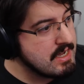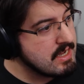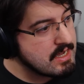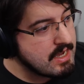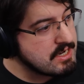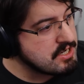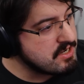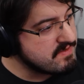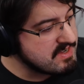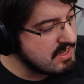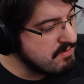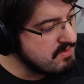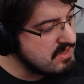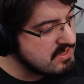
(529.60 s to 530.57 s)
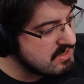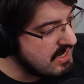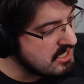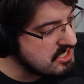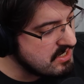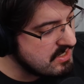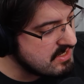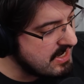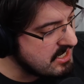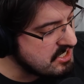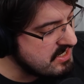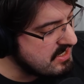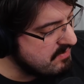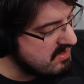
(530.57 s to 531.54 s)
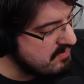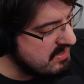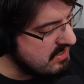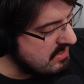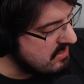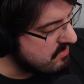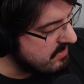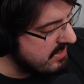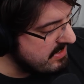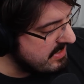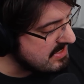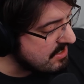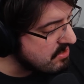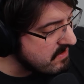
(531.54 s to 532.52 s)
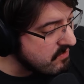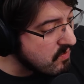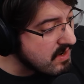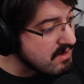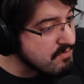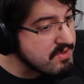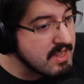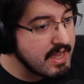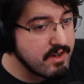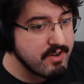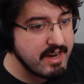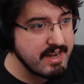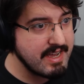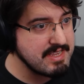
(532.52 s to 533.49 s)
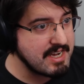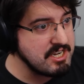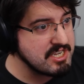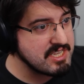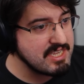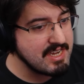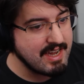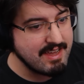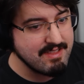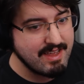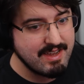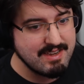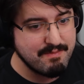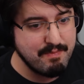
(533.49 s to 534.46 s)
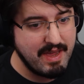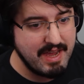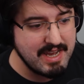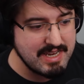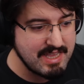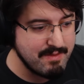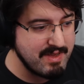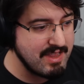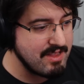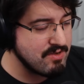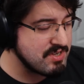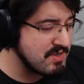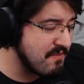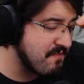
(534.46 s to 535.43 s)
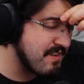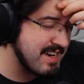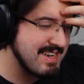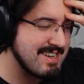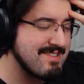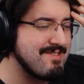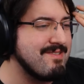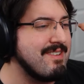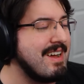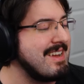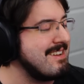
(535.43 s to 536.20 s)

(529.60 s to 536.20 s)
I should have skipped this section. It's actually tempting me to get Grey Knights. I don't even want to play Grey Knights. I just think I like to paint them, and they look so freaking cool.